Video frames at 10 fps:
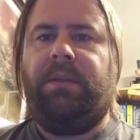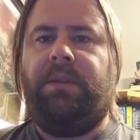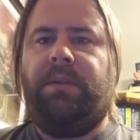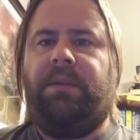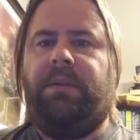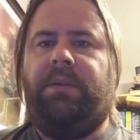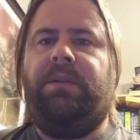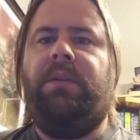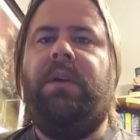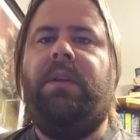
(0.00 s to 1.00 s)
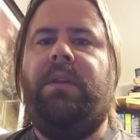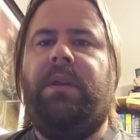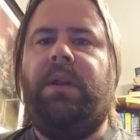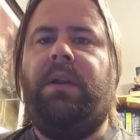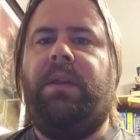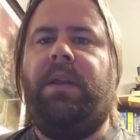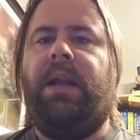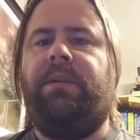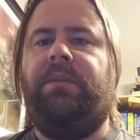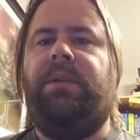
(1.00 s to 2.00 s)
There's none there that
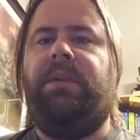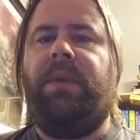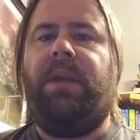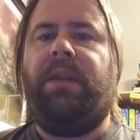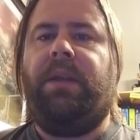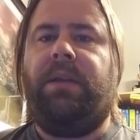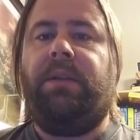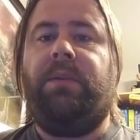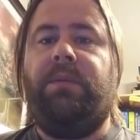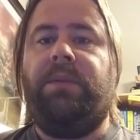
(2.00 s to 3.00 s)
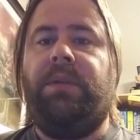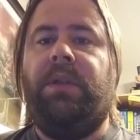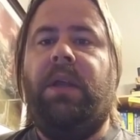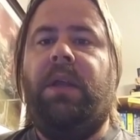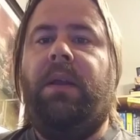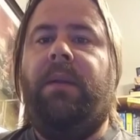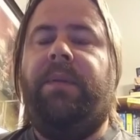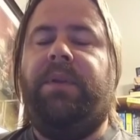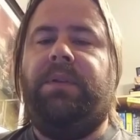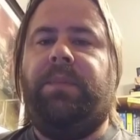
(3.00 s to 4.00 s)
actually demand that conclusion.
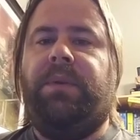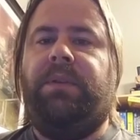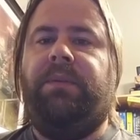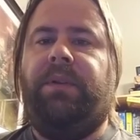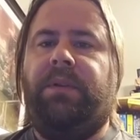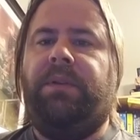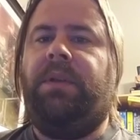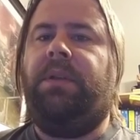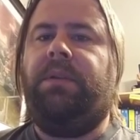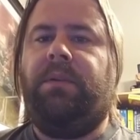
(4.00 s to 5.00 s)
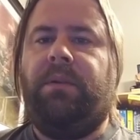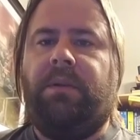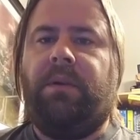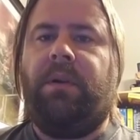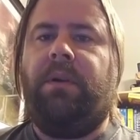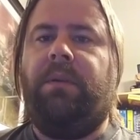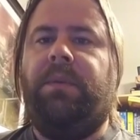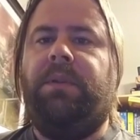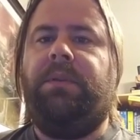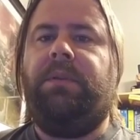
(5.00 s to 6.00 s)
There's a bunch of hearsay, circular
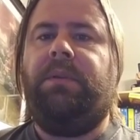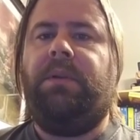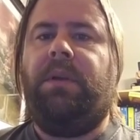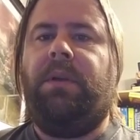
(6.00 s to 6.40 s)
arguments,